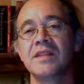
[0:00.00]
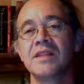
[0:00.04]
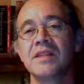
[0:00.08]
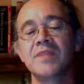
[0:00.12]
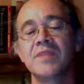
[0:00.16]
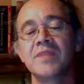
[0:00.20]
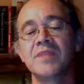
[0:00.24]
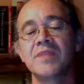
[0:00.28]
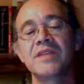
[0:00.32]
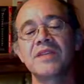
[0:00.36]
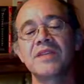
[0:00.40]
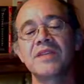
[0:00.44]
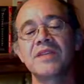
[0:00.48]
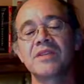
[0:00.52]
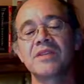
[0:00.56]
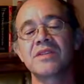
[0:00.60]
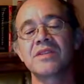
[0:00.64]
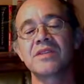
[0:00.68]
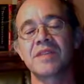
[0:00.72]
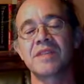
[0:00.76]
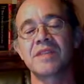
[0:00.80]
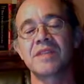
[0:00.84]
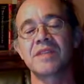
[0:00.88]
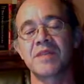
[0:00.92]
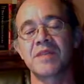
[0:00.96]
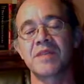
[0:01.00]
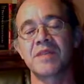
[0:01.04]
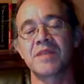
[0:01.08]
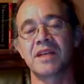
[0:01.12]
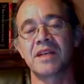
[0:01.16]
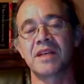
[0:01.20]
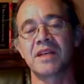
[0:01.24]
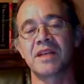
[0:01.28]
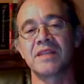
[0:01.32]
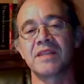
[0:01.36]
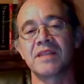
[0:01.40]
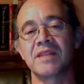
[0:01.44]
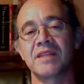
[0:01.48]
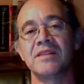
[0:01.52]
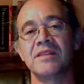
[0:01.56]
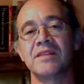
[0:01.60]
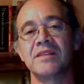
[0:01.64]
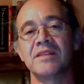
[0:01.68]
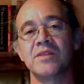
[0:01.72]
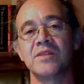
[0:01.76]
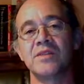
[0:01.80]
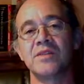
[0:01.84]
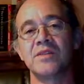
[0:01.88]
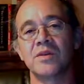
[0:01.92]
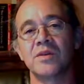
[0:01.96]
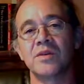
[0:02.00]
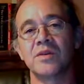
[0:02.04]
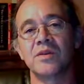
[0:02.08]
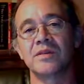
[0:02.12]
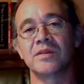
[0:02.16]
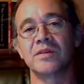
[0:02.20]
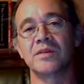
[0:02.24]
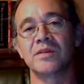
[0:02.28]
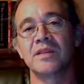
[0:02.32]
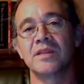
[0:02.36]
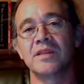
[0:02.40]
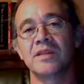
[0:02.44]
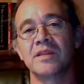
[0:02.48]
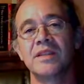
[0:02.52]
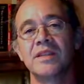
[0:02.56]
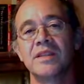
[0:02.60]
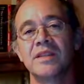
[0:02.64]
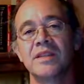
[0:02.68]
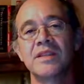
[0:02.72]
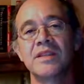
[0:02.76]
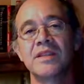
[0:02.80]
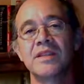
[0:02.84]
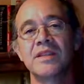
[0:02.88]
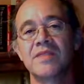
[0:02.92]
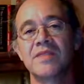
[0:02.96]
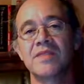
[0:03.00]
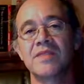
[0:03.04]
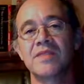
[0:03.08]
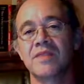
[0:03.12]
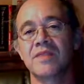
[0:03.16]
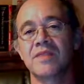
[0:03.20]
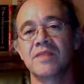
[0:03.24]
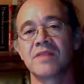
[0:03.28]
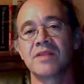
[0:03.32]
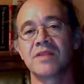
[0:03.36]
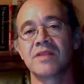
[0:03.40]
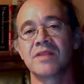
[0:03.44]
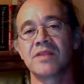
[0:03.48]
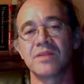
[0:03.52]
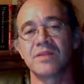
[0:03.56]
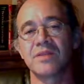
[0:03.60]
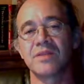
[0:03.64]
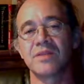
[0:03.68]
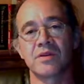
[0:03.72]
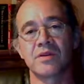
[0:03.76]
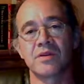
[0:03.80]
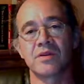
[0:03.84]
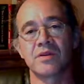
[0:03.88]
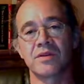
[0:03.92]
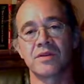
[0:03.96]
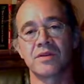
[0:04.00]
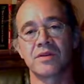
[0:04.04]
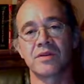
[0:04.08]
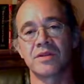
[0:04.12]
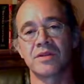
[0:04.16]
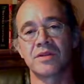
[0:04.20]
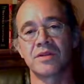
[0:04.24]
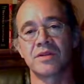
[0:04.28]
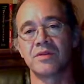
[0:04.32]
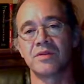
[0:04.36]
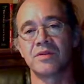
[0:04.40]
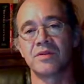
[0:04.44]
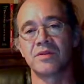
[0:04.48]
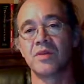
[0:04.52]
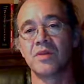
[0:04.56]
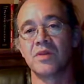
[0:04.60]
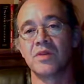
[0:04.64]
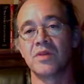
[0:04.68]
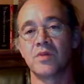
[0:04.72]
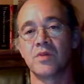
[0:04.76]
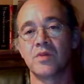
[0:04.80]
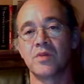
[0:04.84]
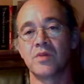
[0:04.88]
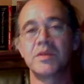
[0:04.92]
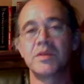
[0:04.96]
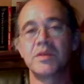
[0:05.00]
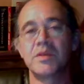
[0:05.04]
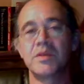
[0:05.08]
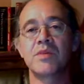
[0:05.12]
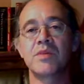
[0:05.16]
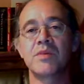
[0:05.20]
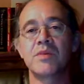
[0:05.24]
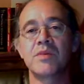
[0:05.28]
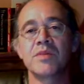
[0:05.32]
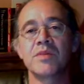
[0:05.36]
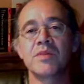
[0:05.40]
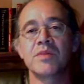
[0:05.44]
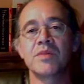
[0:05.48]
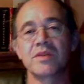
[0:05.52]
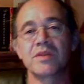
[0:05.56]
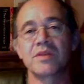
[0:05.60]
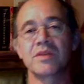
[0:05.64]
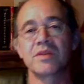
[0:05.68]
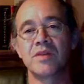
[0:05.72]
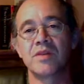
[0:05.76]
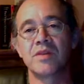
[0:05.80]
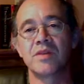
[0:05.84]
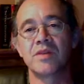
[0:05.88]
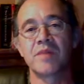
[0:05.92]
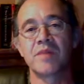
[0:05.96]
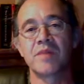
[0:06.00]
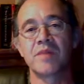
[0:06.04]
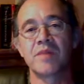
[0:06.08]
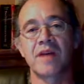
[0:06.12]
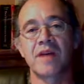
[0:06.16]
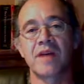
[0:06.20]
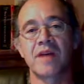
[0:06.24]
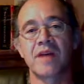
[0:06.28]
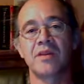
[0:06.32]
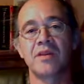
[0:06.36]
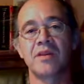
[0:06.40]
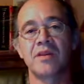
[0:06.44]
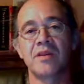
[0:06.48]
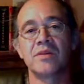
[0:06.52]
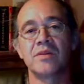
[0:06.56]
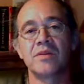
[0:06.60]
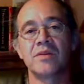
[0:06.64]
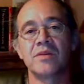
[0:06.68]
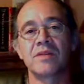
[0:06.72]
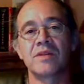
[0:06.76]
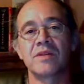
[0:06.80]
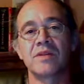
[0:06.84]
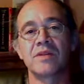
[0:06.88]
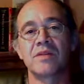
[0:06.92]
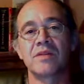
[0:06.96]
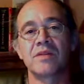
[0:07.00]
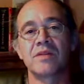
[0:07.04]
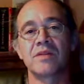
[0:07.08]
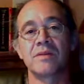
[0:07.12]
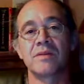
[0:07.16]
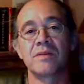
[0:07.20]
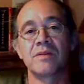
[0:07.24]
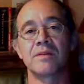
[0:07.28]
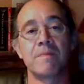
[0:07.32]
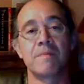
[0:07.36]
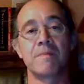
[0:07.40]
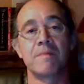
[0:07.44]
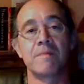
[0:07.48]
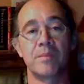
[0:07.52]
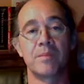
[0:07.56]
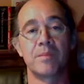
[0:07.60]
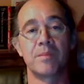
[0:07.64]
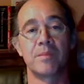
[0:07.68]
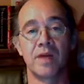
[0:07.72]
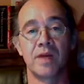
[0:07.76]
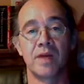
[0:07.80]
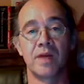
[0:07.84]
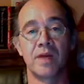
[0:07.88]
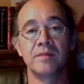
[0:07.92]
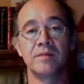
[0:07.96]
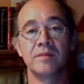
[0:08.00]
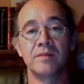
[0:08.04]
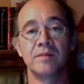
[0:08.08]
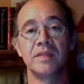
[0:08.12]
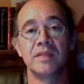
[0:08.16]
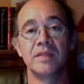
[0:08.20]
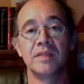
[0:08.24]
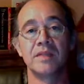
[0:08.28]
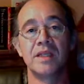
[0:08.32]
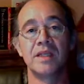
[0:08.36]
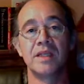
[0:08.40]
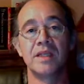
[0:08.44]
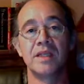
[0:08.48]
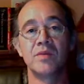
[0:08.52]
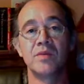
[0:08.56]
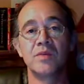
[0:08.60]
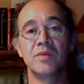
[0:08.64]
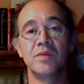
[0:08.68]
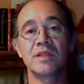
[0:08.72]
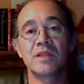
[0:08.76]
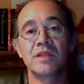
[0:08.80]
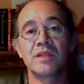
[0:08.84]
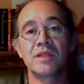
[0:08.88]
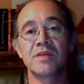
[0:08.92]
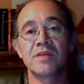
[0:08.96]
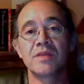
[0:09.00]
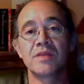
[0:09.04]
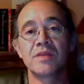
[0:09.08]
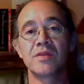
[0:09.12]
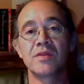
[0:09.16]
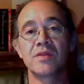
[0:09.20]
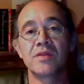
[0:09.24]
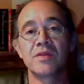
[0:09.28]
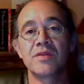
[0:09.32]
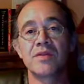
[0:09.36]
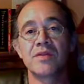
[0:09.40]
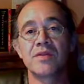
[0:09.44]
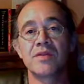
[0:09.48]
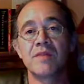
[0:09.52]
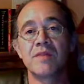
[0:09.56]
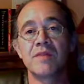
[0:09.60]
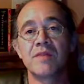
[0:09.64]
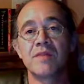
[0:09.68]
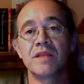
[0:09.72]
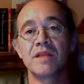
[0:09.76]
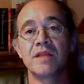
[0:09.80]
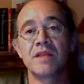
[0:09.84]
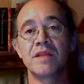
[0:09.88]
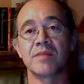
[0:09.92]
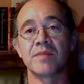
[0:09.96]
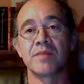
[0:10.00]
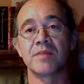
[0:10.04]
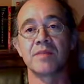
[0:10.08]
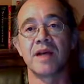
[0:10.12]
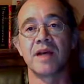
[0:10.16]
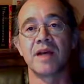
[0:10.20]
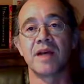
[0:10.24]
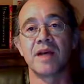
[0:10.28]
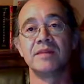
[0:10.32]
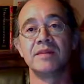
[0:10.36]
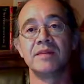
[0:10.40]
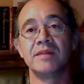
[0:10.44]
But let's turn to the topic at hand, gold. Let's give the devil his or her due. What would be the purpose of going back on the gold standard? Well, it would slow the growth of the money supply,